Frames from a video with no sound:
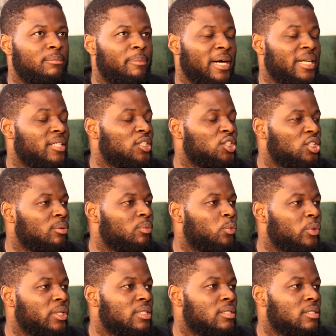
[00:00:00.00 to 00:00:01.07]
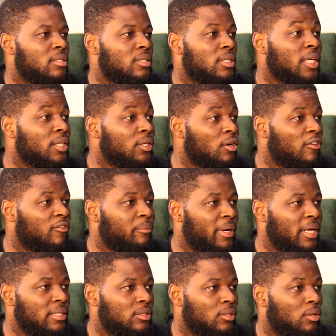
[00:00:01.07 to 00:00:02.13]
partnership with state
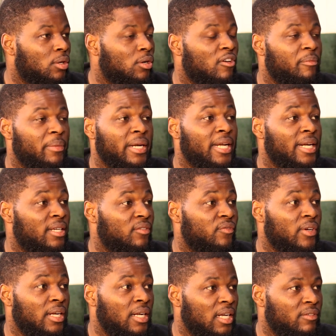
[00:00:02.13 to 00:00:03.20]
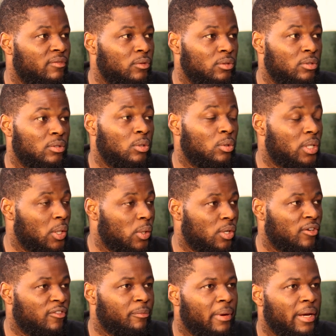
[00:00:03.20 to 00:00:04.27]
government or government at different levels, local
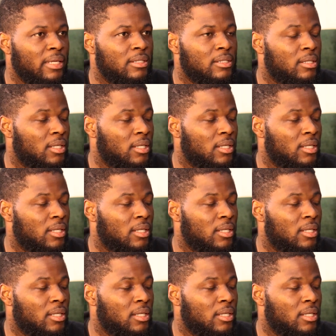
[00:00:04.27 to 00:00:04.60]
government,